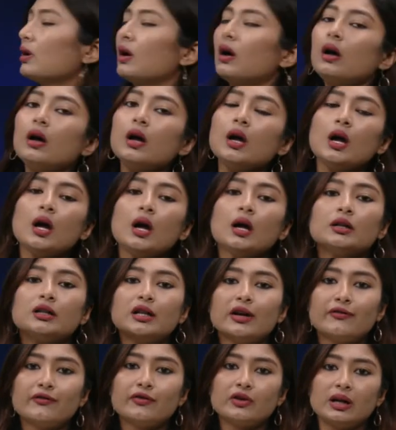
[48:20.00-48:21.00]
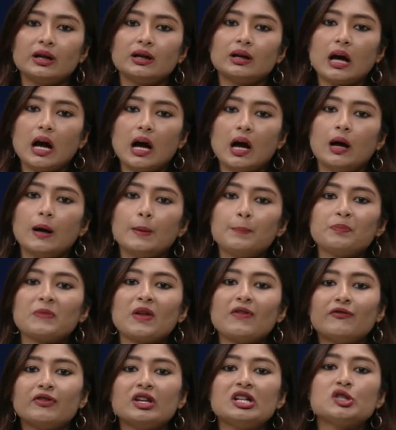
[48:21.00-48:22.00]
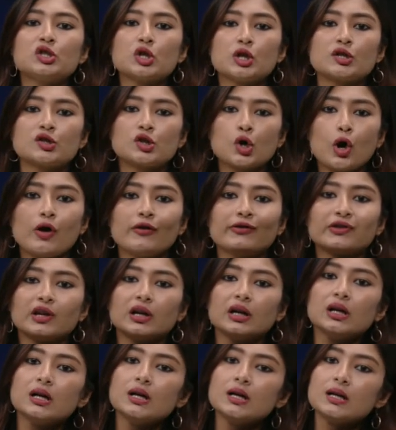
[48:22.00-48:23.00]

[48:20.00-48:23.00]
the different uh, features of the